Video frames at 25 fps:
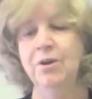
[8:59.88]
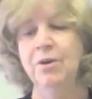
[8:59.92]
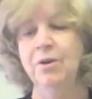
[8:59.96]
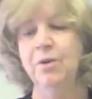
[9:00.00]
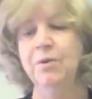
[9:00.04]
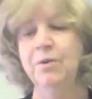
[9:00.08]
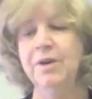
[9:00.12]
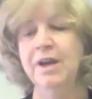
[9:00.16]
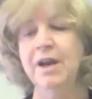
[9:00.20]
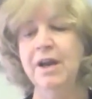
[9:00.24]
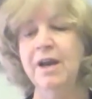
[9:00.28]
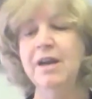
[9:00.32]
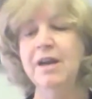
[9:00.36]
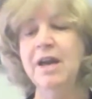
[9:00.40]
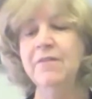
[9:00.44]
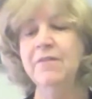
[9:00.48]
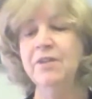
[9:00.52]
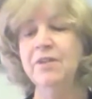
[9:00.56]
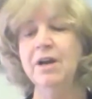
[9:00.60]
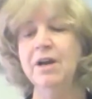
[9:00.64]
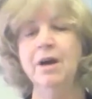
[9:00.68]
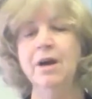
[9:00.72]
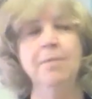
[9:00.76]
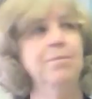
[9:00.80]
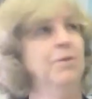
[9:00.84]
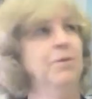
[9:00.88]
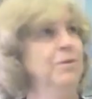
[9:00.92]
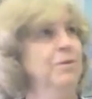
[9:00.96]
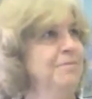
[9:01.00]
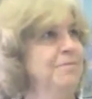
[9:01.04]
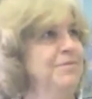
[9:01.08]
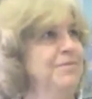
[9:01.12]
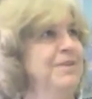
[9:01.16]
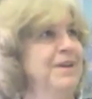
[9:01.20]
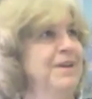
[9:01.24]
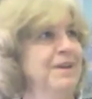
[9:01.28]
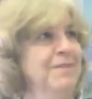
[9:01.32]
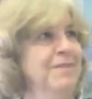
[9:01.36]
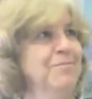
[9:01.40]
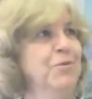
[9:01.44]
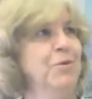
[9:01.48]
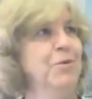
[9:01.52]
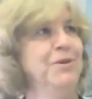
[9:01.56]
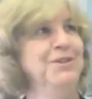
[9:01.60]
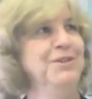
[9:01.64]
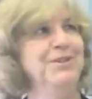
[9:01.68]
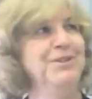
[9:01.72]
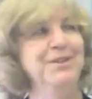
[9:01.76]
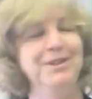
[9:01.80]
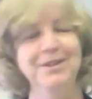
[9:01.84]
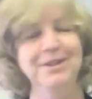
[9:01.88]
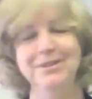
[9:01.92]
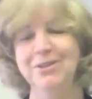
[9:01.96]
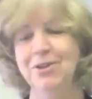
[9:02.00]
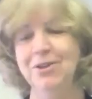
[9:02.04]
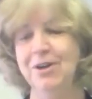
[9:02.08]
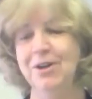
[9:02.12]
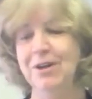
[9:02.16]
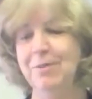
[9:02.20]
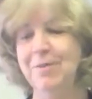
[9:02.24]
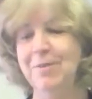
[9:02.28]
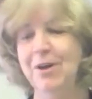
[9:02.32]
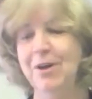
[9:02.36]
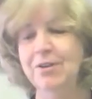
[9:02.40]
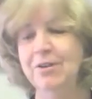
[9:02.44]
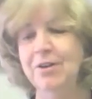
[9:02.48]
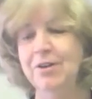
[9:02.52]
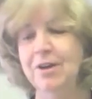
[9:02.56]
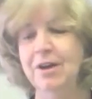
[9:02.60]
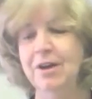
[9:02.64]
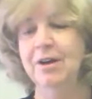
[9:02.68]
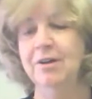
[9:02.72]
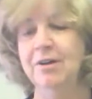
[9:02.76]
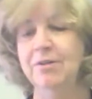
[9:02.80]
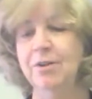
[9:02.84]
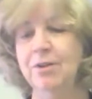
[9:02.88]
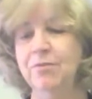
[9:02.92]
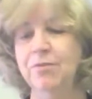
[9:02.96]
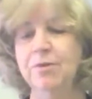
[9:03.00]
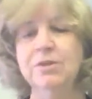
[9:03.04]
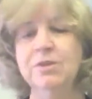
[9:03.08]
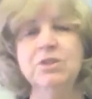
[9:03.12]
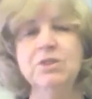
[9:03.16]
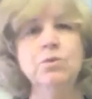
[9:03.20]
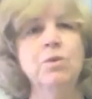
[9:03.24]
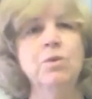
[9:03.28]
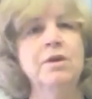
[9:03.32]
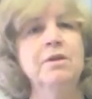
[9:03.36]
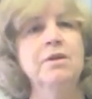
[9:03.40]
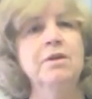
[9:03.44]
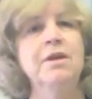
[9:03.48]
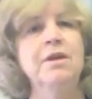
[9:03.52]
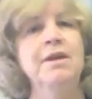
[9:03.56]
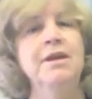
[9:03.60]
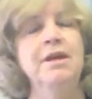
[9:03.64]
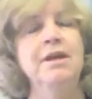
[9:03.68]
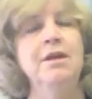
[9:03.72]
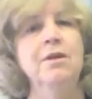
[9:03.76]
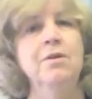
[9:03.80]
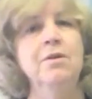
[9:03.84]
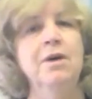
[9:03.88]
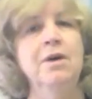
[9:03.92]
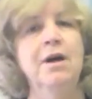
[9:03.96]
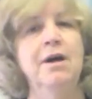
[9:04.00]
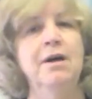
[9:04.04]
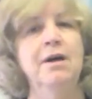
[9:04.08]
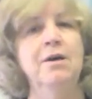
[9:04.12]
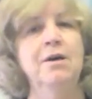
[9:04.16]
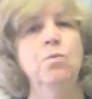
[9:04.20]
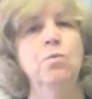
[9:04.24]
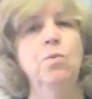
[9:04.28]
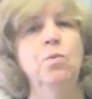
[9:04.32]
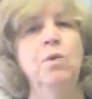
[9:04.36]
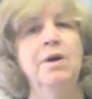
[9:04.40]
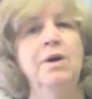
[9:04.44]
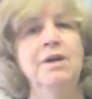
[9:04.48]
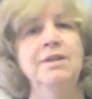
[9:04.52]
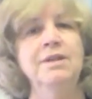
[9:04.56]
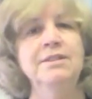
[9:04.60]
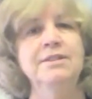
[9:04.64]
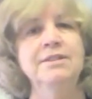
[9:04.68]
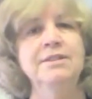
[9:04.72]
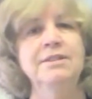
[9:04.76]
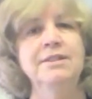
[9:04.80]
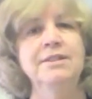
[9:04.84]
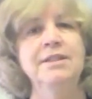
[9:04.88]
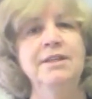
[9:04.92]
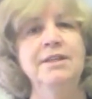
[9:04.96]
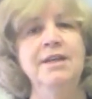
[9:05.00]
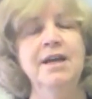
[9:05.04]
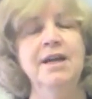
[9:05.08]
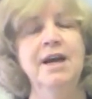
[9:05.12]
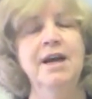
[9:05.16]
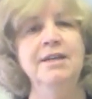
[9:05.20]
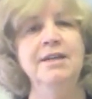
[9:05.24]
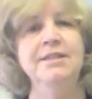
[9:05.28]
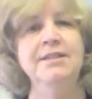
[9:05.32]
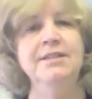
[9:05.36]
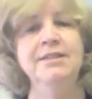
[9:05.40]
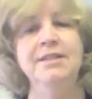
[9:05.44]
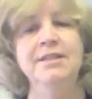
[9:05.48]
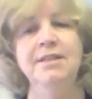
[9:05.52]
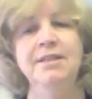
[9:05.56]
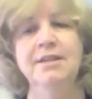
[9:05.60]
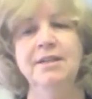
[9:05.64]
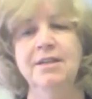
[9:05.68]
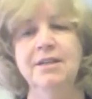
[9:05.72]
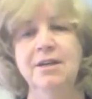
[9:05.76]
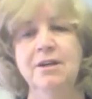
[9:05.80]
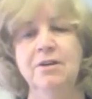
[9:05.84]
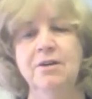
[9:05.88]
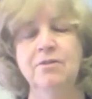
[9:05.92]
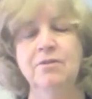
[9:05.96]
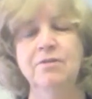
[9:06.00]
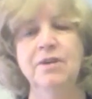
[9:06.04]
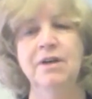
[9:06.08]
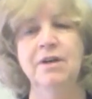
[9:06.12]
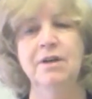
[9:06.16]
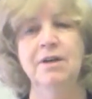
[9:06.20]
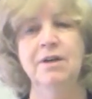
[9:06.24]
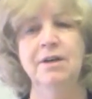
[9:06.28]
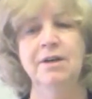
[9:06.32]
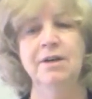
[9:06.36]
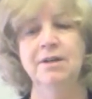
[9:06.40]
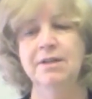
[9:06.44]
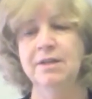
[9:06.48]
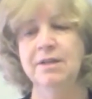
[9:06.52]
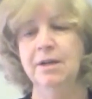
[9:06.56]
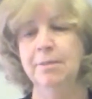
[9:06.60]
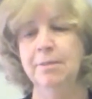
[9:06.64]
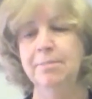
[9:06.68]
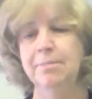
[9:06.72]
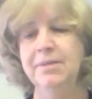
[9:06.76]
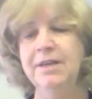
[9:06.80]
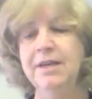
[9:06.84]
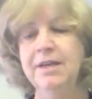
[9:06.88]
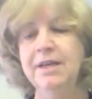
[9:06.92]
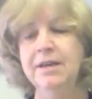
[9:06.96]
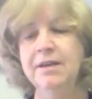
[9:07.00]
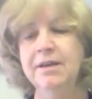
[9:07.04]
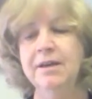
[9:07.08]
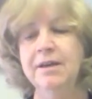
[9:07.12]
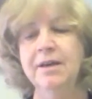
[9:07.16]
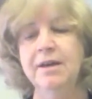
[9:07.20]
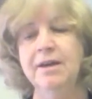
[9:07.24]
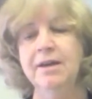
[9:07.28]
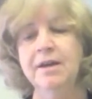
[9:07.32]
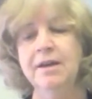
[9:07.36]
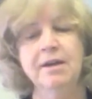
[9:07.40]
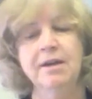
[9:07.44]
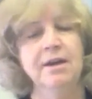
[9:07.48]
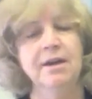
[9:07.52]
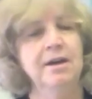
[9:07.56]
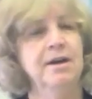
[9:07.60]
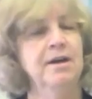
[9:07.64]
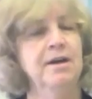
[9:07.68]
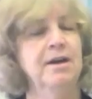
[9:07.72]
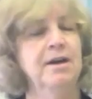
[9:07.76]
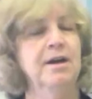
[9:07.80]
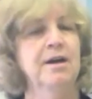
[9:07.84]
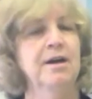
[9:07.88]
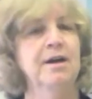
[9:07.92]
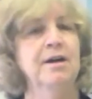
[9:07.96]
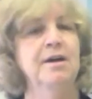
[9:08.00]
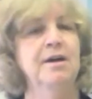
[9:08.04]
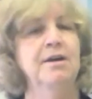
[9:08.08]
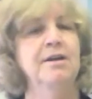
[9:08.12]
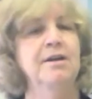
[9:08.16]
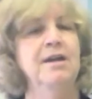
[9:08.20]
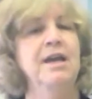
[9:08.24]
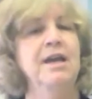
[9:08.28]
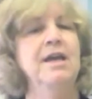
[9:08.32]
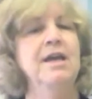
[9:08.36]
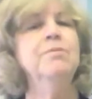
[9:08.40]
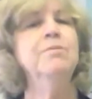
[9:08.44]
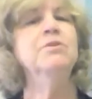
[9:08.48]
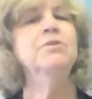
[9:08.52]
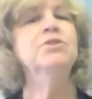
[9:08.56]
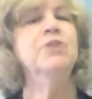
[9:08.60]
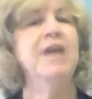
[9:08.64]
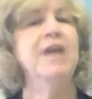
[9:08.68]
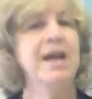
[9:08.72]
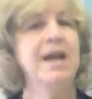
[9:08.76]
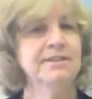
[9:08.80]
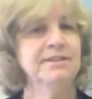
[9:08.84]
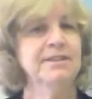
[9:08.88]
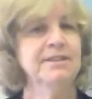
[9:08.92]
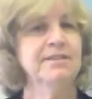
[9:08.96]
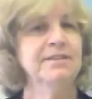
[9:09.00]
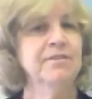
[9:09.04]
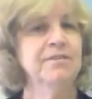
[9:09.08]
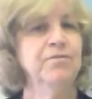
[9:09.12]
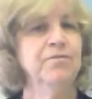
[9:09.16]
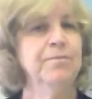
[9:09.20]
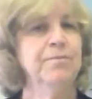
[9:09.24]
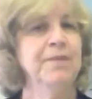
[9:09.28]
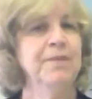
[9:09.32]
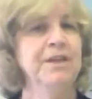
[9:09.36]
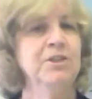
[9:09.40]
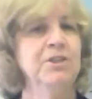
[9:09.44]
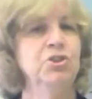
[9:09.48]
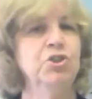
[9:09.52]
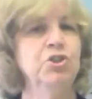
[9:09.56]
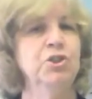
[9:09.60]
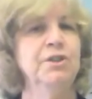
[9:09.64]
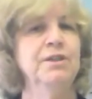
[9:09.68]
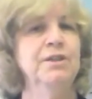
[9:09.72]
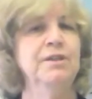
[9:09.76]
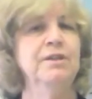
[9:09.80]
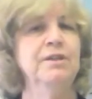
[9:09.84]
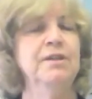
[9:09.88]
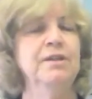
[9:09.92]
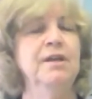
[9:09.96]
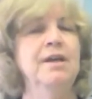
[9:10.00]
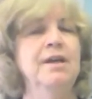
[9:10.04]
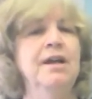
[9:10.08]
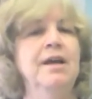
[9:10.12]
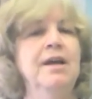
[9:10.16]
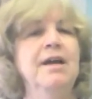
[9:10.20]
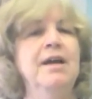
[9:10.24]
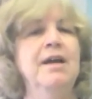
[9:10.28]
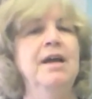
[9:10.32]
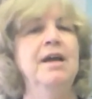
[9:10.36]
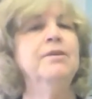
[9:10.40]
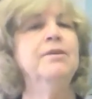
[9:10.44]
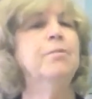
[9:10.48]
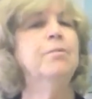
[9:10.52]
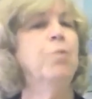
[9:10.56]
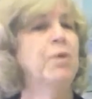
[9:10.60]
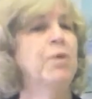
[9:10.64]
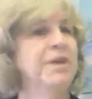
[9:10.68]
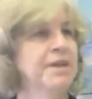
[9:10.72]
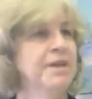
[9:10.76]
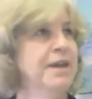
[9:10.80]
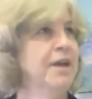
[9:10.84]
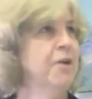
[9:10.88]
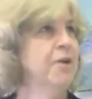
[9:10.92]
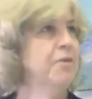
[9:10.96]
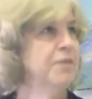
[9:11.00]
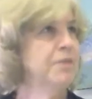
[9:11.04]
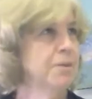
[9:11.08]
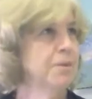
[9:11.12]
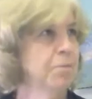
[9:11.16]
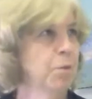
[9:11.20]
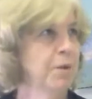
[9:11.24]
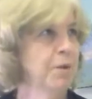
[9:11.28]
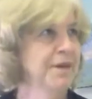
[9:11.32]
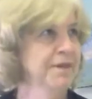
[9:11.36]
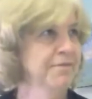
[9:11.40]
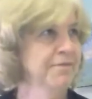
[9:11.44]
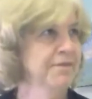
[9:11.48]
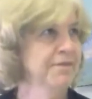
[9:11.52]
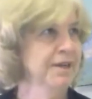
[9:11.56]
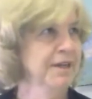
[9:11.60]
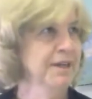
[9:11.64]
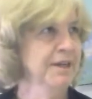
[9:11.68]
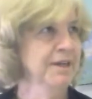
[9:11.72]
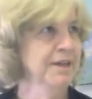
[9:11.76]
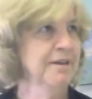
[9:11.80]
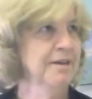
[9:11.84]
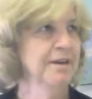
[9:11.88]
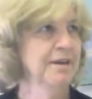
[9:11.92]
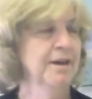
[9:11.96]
Okay, I have a couple that I'm going to talk about. The first one was the idea of being able to access information at the point of care, at the point of need.